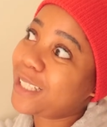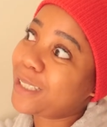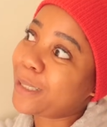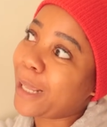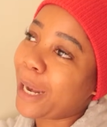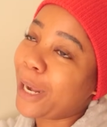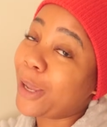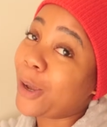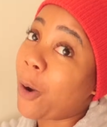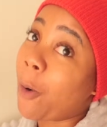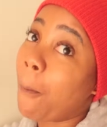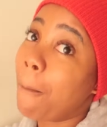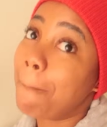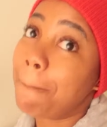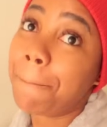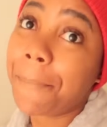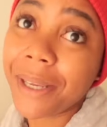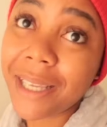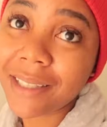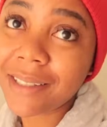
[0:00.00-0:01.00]
Standing
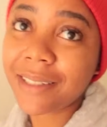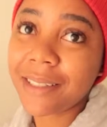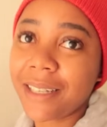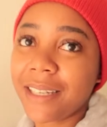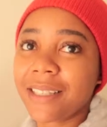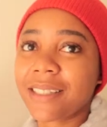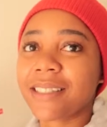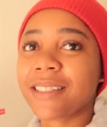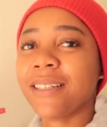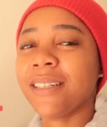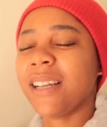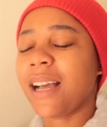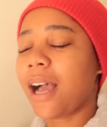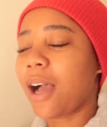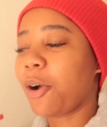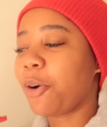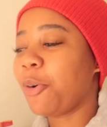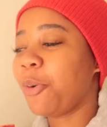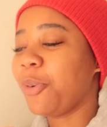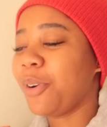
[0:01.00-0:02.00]
on business.
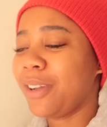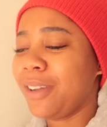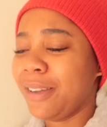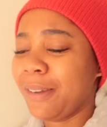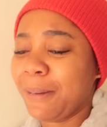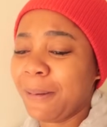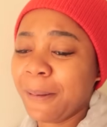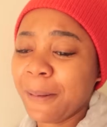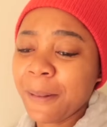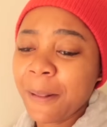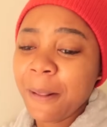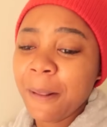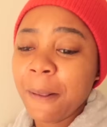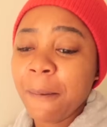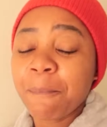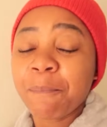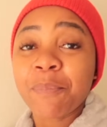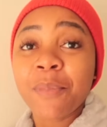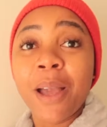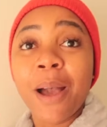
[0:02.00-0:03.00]
Oh.
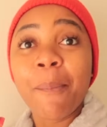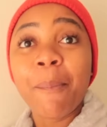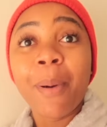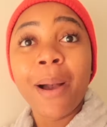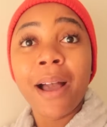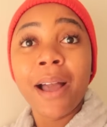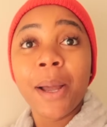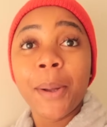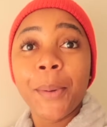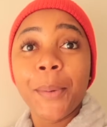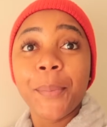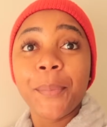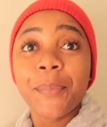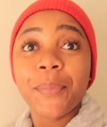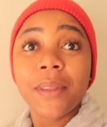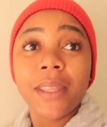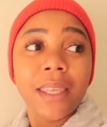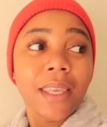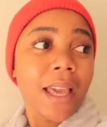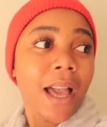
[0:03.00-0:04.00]

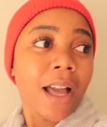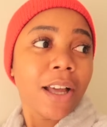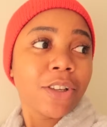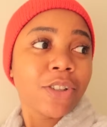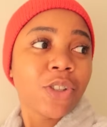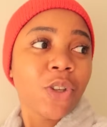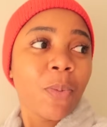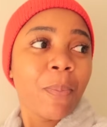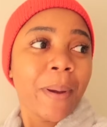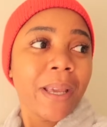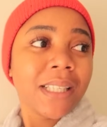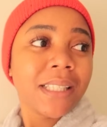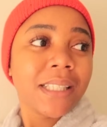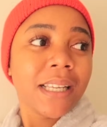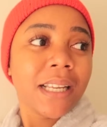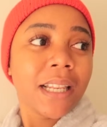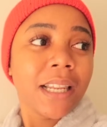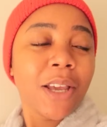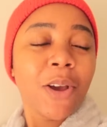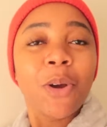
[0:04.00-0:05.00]
But yeah, so
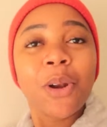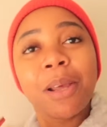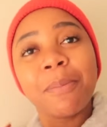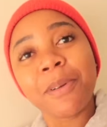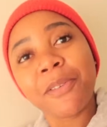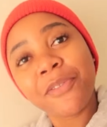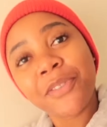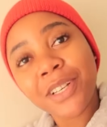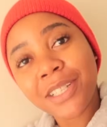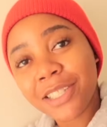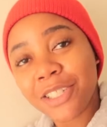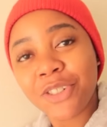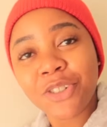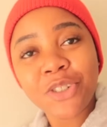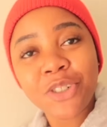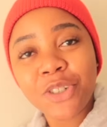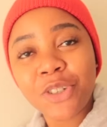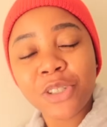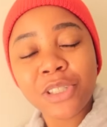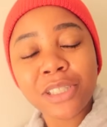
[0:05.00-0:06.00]
basically, let me first
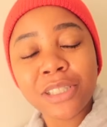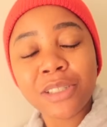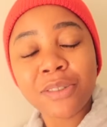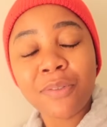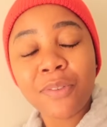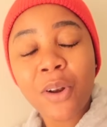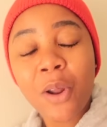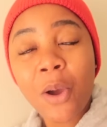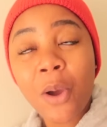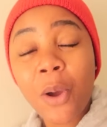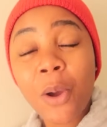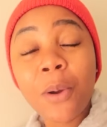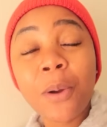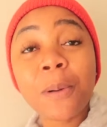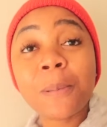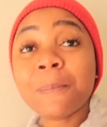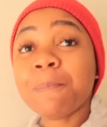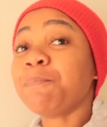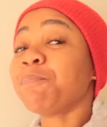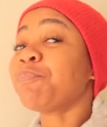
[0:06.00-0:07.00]
introduce this
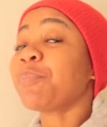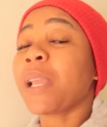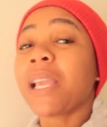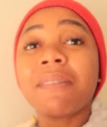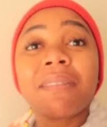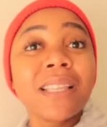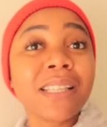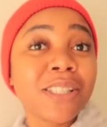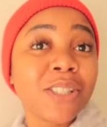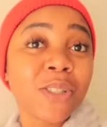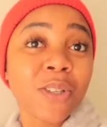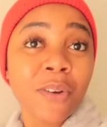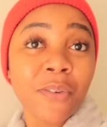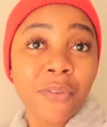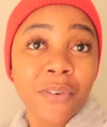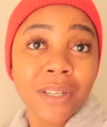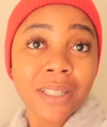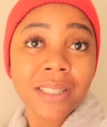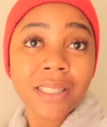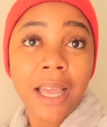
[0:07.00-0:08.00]
vlog. If this is your
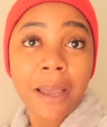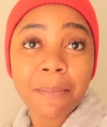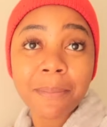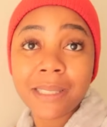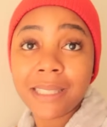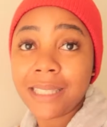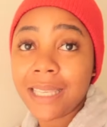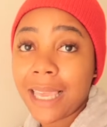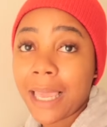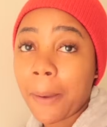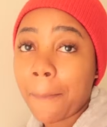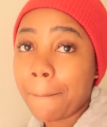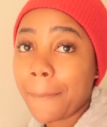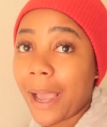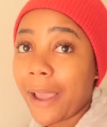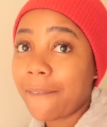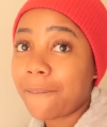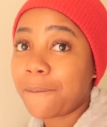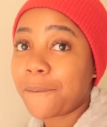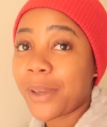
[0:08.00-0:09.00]
first time seeing
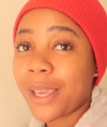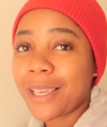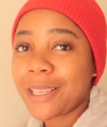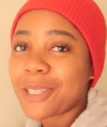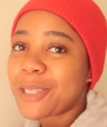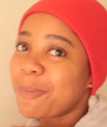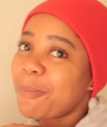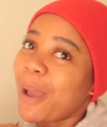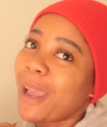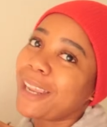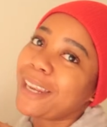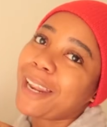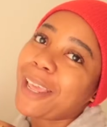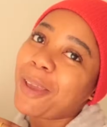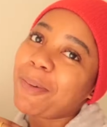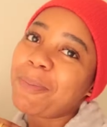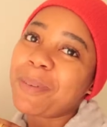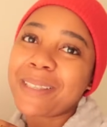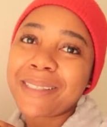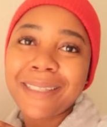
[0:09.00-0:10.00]
my face, my
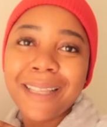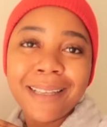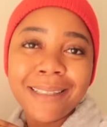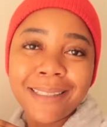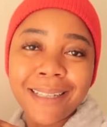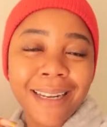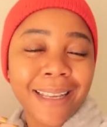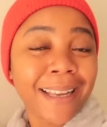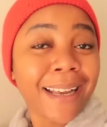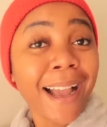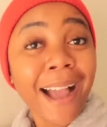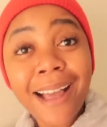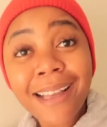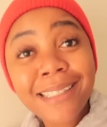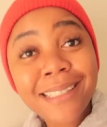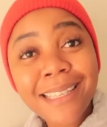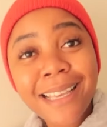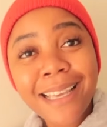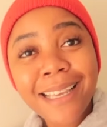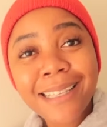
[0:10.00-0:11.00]
name is Desiree
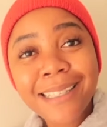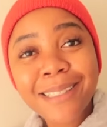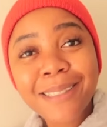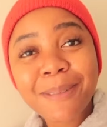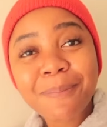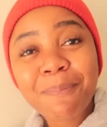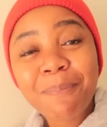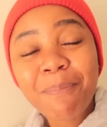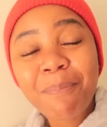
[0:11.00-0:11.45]
Garces.